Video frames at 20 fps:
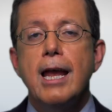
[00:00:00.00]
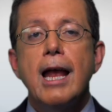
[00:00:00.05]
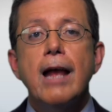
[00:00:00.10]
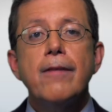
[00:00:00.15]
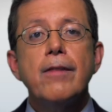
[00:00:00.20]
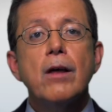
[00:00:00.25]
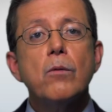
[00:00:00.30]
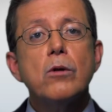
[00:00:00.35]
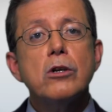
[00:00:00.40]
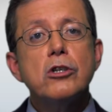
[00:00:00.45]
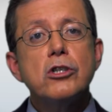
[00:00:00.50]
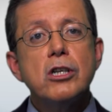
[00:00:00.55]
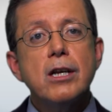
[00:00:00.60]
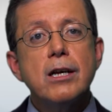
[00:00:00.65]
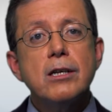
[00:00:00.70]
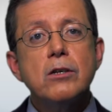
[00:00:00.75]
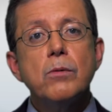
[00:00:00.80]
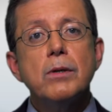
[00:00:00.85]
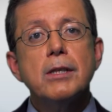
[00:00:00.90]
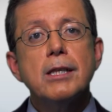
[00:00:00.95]
and that we're
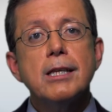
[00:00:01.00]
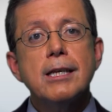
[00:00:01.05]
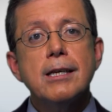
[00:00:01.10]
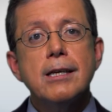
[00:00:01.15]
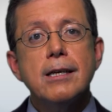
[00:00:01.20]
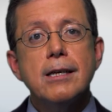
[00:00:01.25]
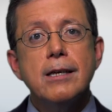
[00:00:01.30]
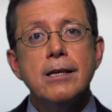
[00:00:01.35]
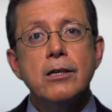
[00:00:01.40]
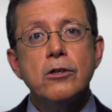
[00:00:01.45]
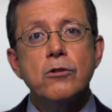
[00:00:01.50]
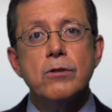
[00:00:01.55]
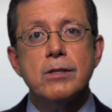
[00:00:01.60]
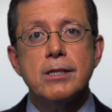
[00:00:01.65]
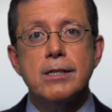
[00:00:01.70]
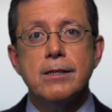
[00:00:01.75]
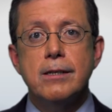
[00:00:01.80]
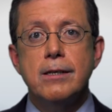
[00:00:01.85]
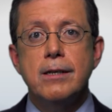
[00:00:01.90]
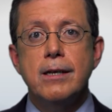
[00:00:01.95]
genuinely
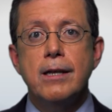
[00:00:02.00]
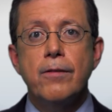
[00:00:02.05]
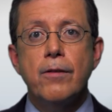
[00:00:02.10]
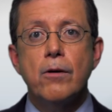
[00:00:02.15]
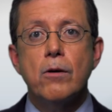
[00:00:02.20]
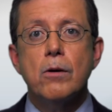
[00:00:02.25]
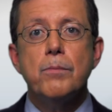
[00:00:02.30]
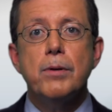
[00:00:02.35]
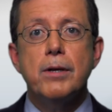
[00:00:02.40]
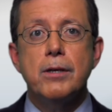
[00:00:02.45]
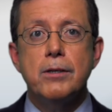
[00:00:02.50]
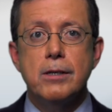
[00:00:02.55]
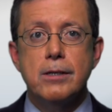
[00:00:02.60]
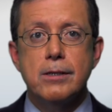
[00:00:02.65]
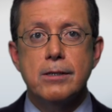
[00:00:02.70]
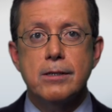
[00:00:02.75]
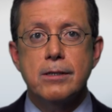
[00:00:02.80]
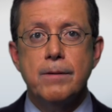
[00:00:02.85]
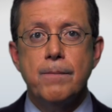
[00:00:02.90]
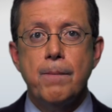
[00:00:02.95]
interested in their
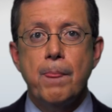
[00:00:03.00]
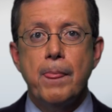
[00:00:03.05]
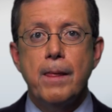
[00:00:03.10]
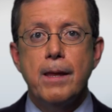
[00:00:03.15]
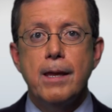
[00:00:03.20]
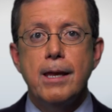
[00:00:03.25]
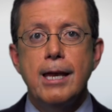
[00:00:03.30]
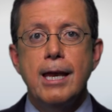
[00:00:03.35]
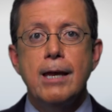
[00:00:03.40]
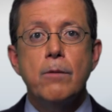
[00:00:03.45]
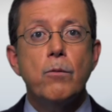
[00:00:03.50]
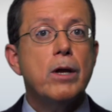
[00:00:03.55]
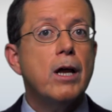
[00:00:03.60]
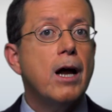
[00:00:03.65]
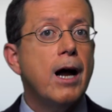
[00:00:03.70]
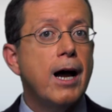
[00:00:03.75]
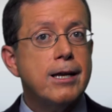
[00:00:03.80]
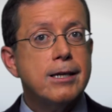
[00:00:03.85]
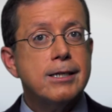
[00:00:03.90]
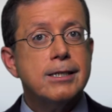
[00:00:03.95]
opinions, and we
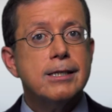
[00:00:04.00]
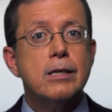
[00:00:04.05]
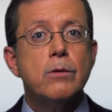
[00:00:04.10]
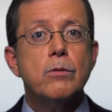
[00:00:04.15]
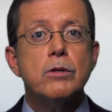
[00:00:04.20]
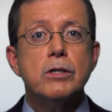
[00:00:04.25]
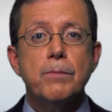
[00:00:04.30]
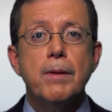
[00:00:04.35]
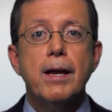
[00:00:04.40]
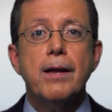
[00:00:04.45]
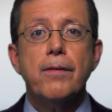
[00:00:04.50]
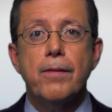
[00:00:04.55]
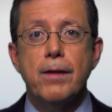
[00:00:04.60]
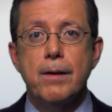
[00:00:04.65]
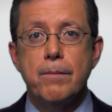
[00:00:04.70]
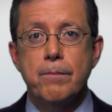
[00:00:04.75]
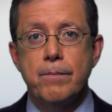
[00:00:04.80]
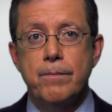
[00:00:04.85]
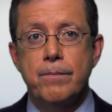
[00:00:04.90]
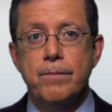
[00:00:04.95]
honestly respect
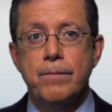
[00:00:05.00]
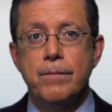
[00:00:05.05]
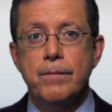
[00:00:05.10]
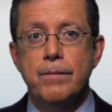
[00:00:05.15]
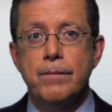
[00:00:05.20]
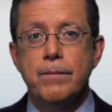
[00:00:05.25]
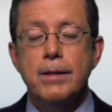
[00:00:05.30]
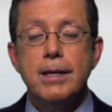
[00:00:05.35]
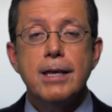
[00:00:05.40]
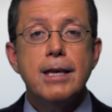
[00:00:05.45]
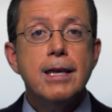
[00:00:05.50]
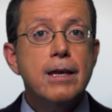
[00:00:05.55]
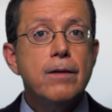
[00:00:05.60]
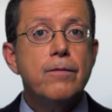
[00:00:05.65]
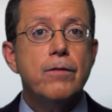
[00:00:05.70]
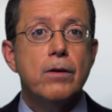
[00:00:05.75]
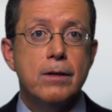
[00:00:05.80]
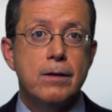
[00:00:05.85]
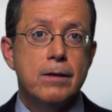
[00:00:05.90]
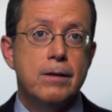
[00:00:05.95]
them,
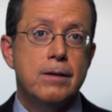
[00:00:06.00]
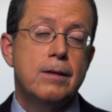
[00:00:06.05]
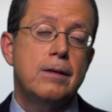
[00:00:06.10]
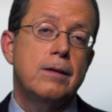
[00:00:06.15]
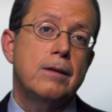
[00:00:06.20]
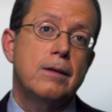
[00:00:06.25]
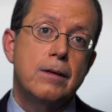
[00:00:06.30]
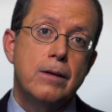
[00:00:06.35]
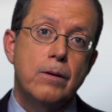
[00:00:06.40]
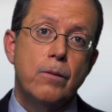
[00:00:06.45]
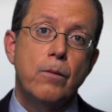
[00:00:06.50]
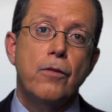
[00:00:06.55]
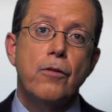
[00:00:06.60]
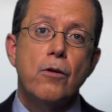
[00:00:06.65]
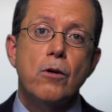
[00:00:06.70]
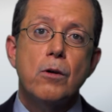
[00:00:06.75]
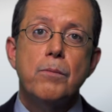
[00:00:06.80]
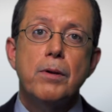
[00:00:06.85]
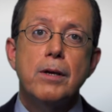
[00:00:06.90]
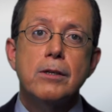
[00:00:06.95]
even when
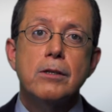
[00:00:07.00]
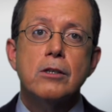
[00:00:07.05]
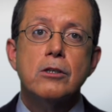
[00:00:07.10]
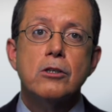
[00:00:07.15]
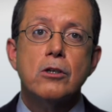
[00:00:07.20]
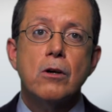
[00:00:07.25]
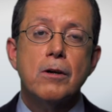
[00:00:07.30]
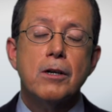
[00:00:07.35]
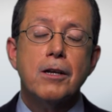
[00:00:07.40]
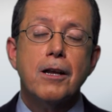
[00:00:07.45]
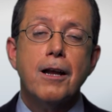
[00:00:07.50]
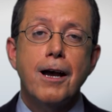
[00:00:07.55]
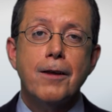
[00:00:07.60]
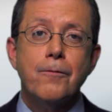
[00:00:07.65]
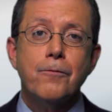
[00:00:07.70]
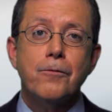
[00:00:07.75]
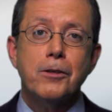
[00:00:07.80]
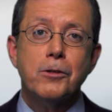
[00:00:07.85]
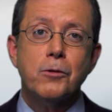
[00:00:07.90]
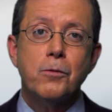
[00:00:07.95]
their opinions are in
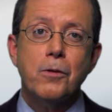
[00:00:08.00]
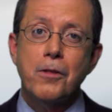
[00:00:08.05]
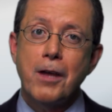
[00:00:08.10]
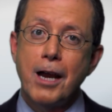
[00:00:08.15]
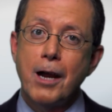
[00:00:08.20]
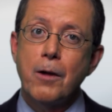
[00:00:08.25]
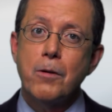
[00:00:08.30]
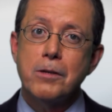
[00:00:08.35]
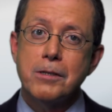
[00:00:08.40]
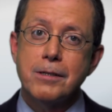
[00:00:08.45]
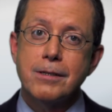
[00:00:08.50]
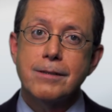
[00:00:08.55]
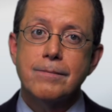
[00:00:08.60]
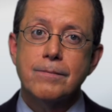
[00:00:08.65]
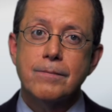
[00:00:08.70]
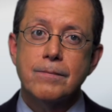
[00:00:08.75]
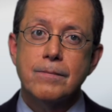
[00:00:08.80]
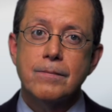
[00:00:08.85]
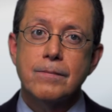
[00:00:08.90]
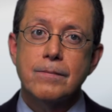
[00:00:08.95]
conflict with ours.
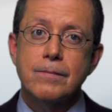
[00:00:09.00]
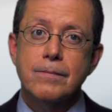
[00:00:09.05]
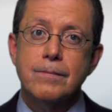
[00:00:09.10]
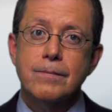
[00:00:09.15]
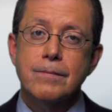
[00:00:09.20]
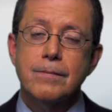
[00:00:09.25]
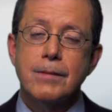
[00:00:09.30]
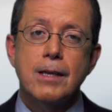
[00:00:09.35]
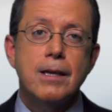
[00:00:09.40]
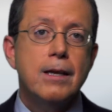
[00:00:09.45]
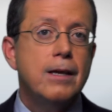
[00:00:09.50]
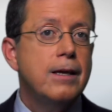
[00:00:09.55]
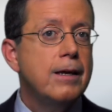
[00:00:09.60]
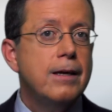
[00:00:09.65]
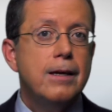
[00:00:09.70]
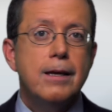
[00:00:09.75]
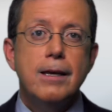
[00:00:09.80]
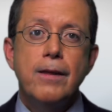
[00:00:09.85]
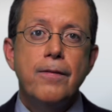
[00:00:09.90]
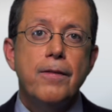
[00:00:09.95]

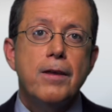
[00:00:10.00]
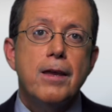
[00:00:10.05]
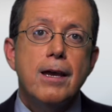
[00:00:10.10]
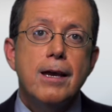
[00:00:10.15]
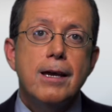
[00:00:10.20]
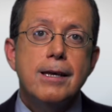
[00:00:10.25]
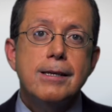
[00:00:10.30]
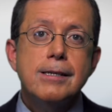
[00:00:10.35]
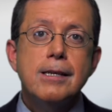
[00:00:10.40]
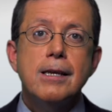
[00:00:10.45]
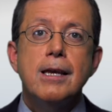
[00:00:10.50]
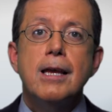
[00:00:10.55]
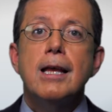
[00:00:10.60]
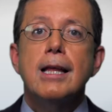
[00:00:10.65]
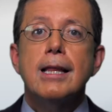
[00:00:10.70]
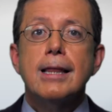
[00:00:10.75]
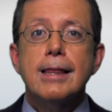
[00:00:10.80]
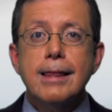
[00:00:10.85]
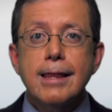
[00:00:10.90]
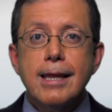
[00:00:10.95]
In the end,
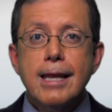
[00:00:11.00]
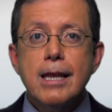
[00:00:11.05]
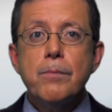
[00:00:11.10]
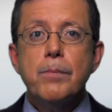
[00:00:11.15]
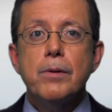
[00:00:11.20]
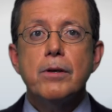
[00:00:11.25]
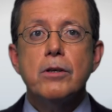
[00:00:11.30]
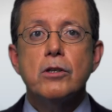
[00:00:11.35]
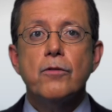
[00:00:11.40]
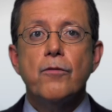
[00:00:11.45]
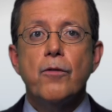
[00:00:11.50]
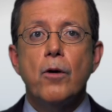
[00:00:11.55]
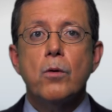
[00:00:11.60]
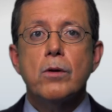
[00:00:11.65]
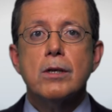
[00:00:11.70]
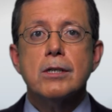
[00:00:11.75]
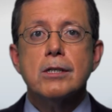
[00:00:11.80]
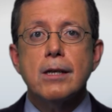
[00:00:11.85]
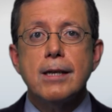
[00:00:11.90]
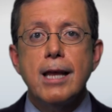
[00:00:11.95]
LEAP is
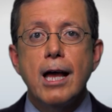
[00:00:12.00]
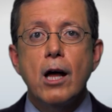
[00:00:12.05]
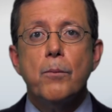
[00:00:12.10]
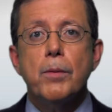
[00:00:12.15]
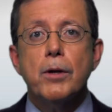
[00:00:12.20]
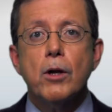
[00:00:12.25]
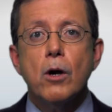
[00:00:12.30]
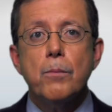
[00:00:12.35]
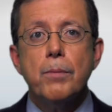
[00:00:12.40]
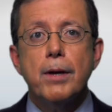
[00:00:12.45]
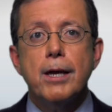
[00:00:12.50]
focused on helping our